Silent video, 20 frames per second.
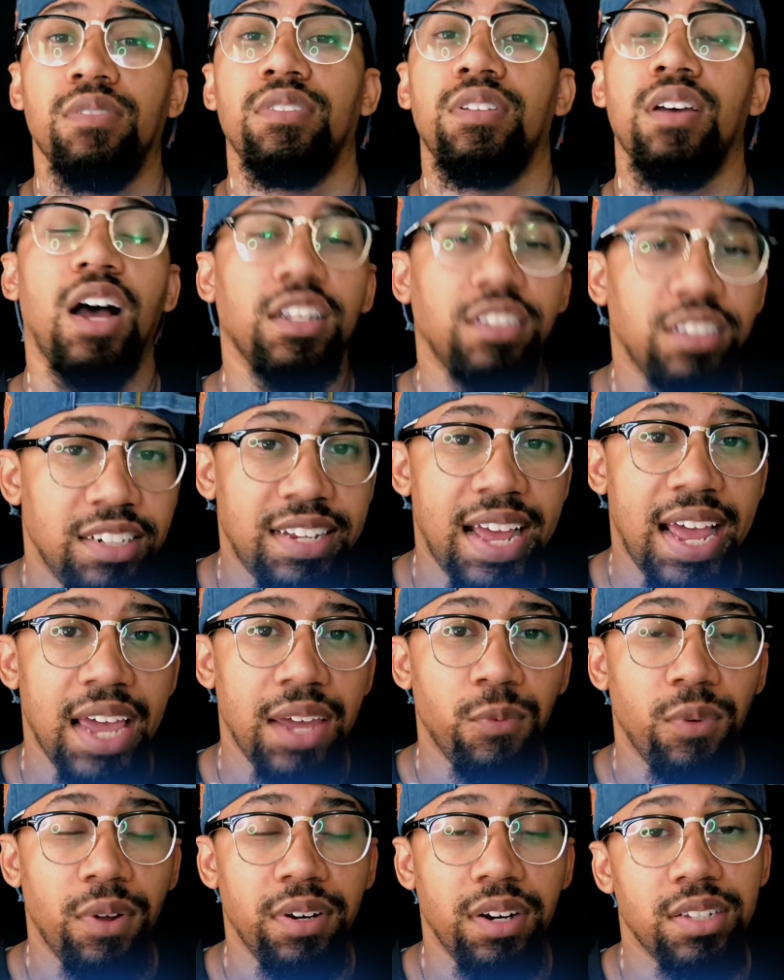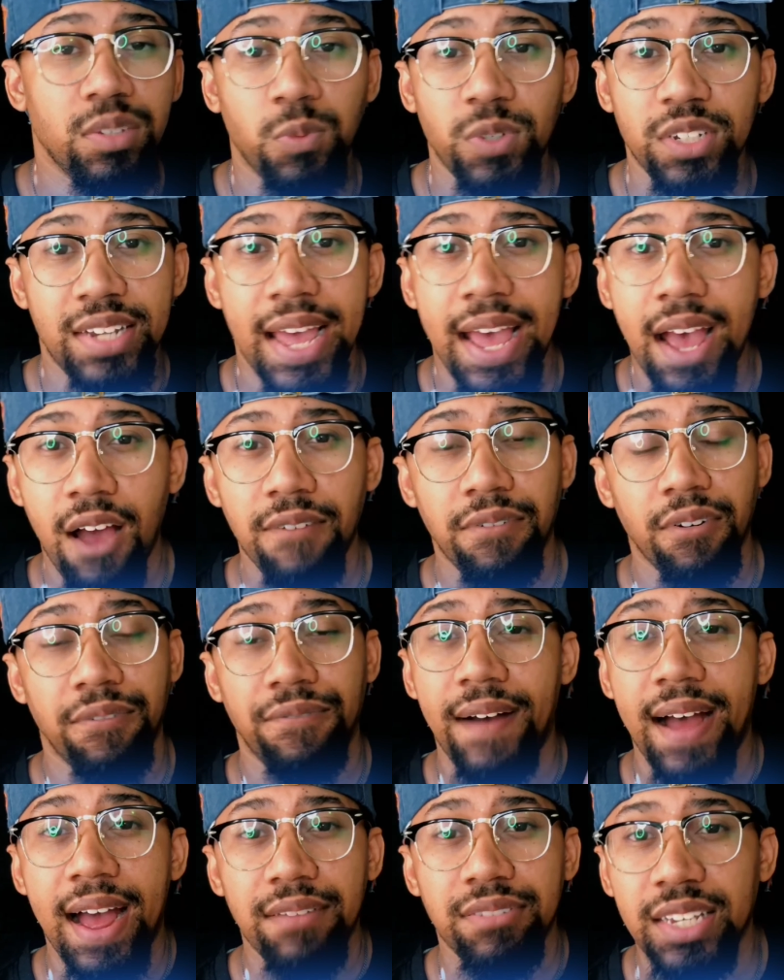the other day when this was down for
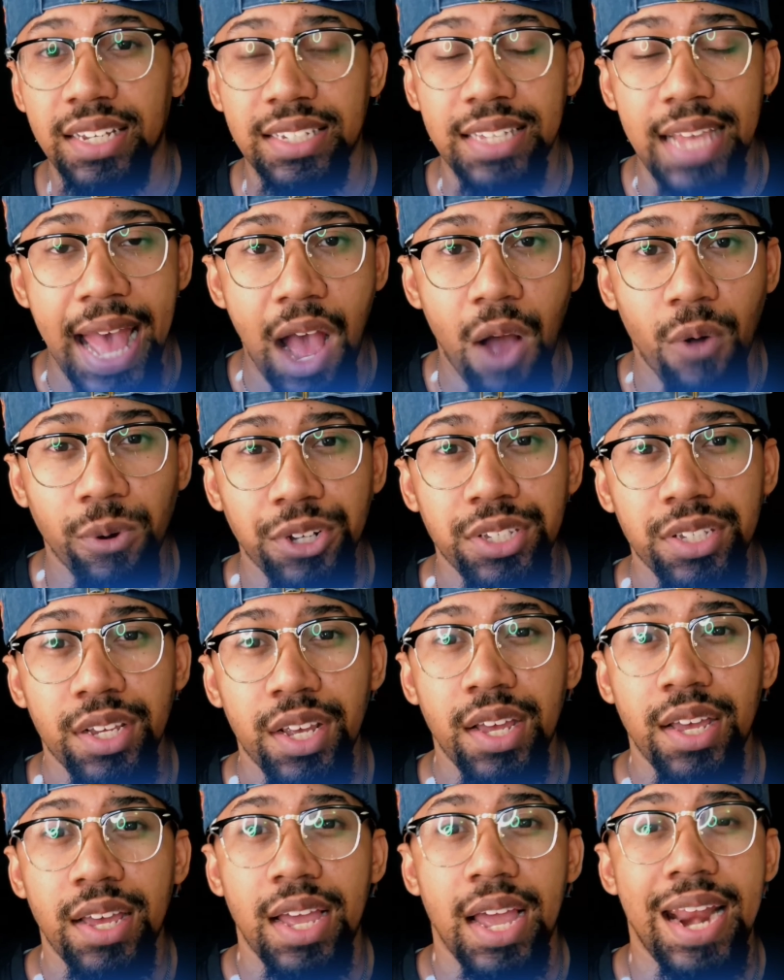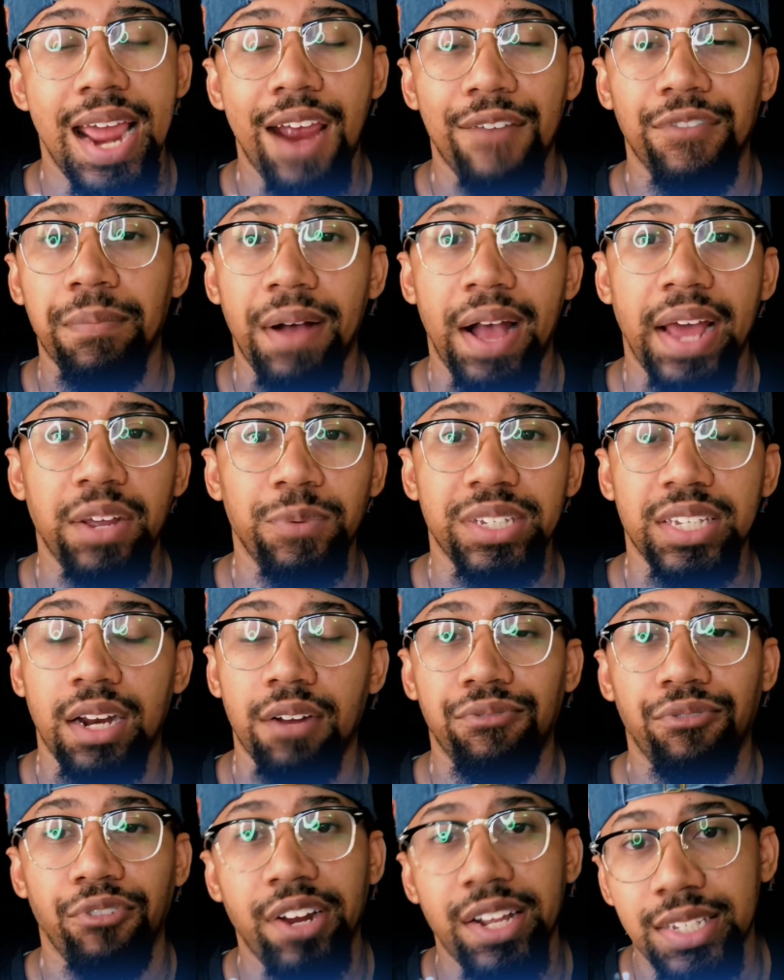five, six hours and everybody was in a
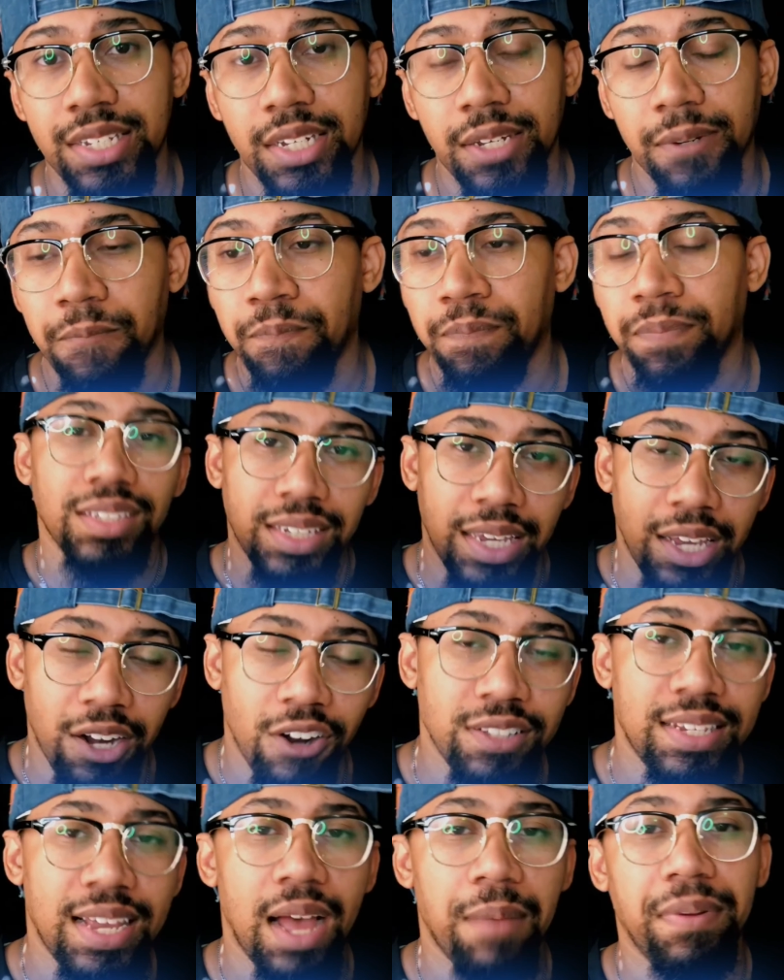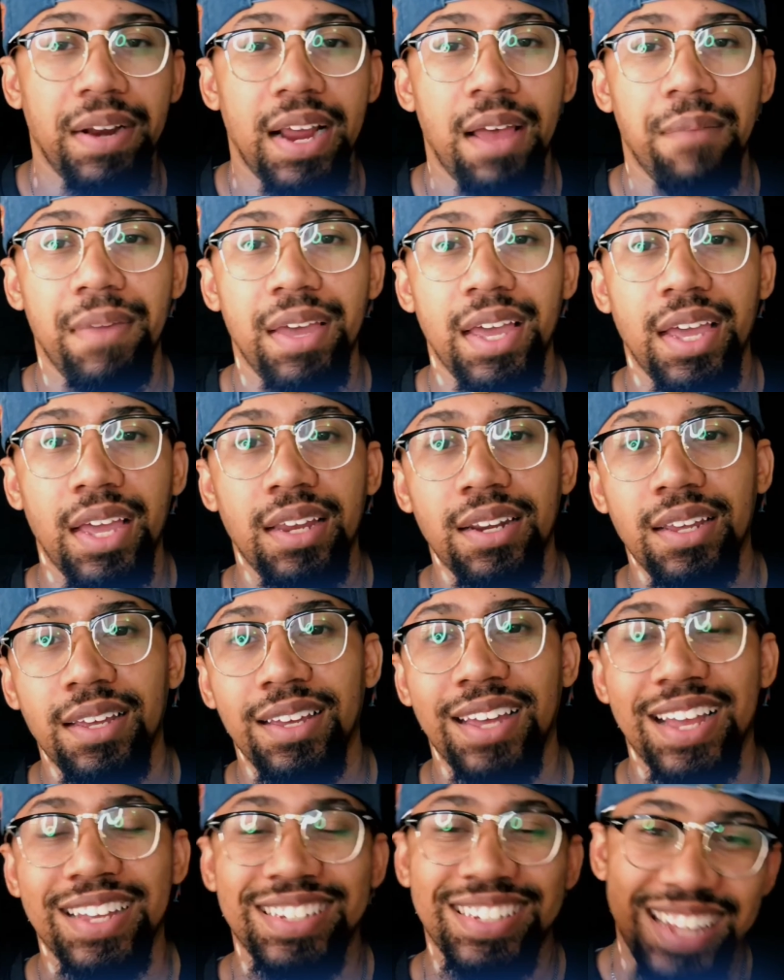frenzy. Get on top of that, man,
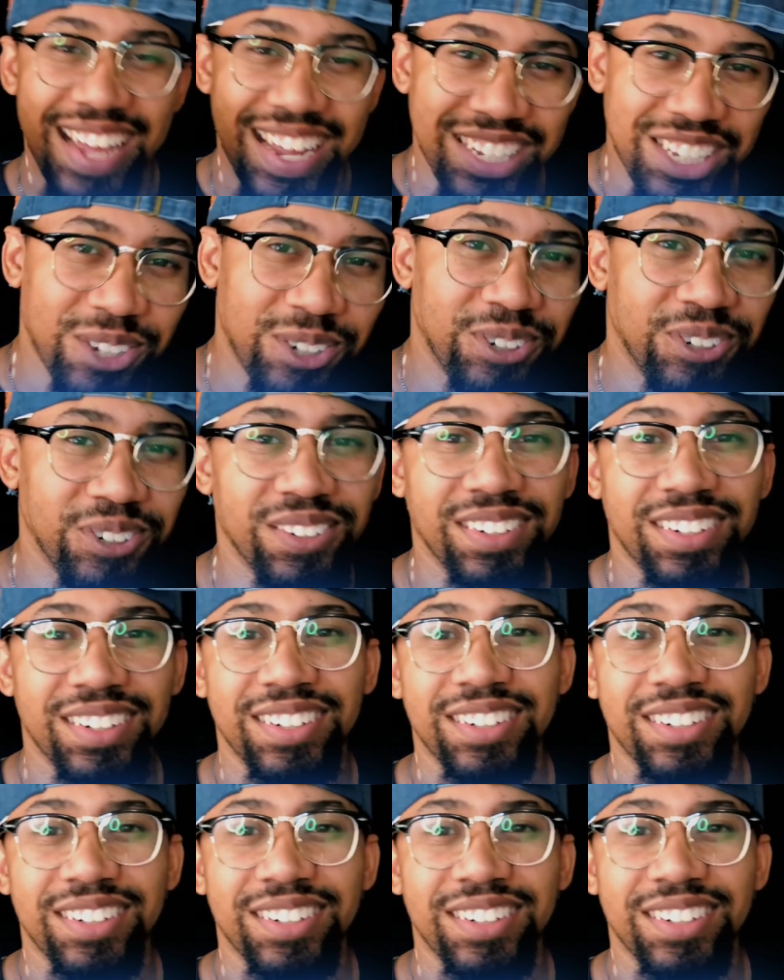and stay tuned.